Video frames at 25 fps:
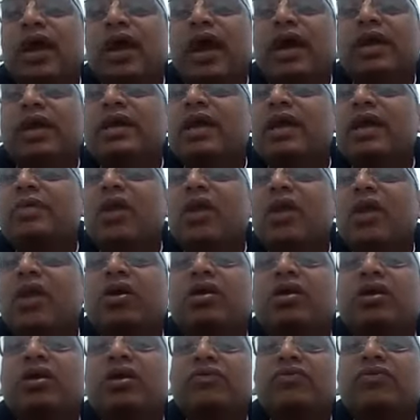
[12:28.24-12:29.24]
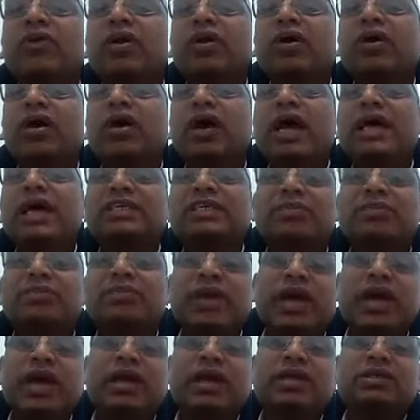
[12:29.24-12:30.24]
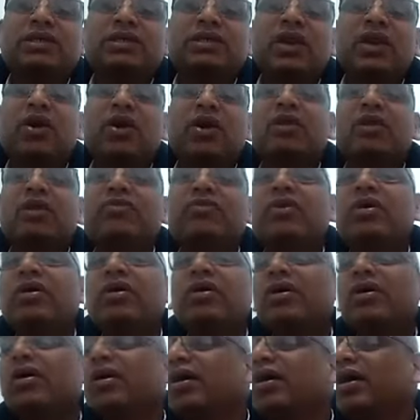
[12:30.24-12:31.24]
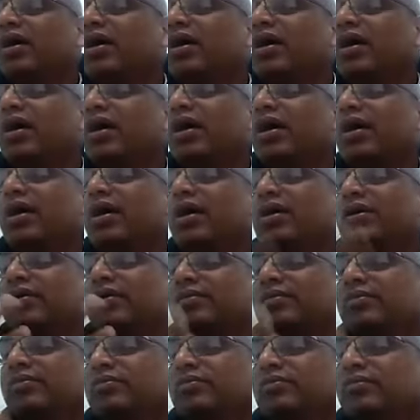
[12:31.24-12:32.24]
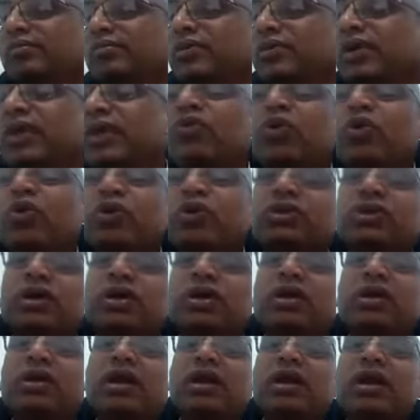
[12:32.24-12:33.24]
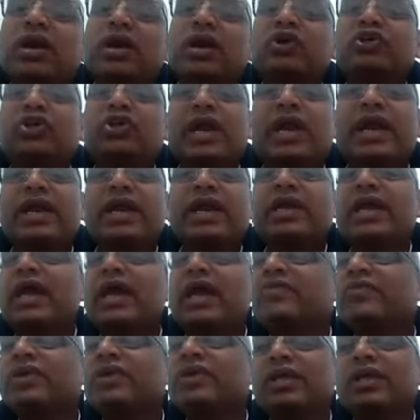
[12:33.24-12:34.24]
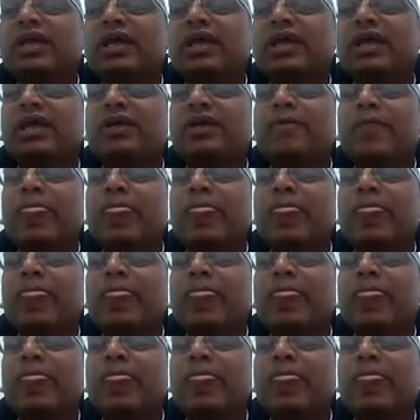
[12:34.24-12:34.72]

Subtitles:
And he have a lot of experience, a lot of devotion, austerity, everything.